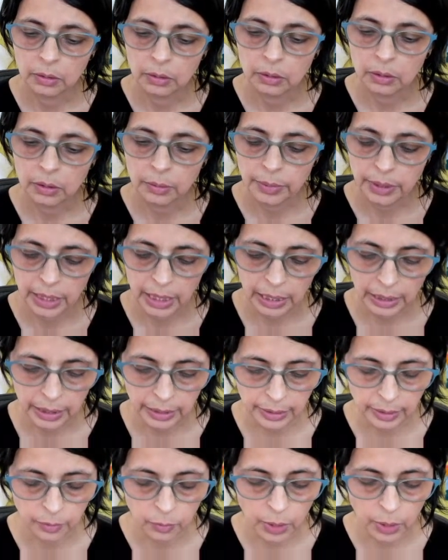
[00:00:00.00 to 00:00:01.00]
let me
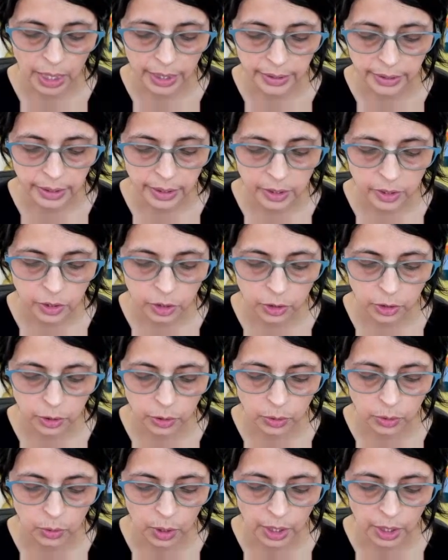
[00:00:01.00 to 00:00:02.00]
highlight them, why these
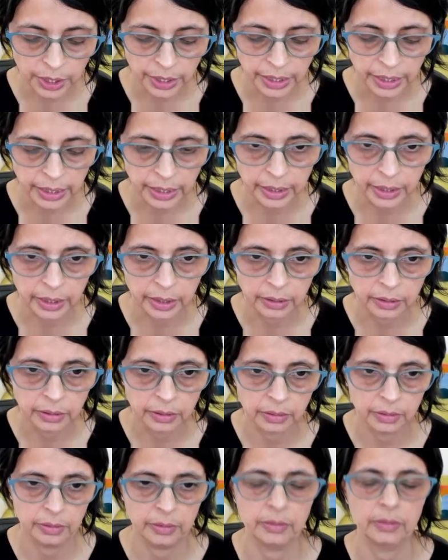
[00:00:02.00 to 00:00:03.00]
two are needed.
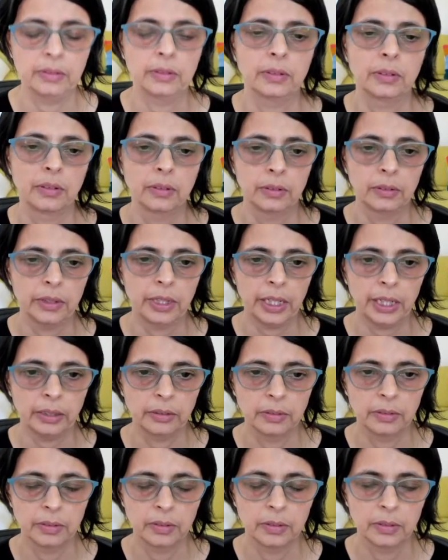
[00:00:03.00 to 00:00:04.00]
Okay,
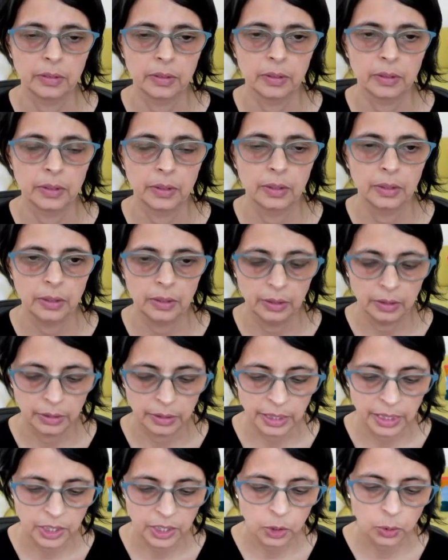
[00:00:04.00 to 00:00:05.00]

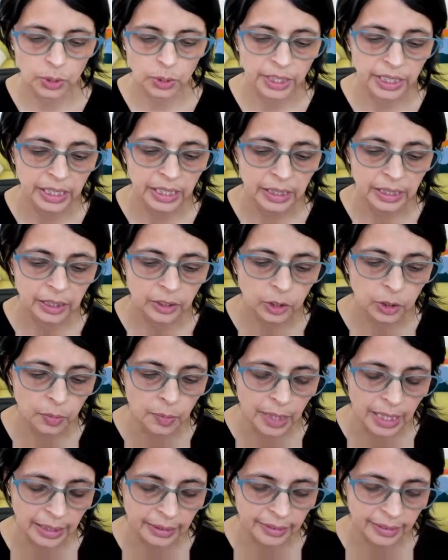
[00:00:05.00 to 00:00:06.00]
these two are needed to
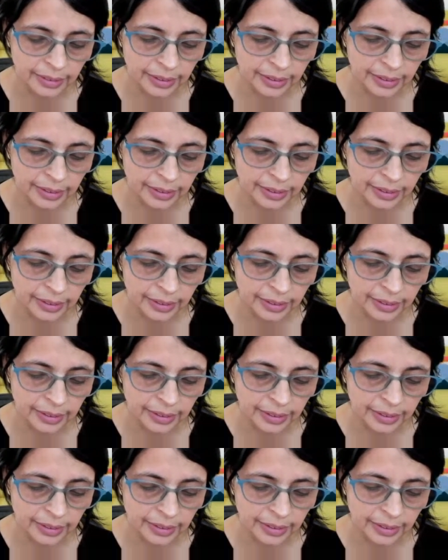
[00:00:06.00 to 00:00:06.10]
make this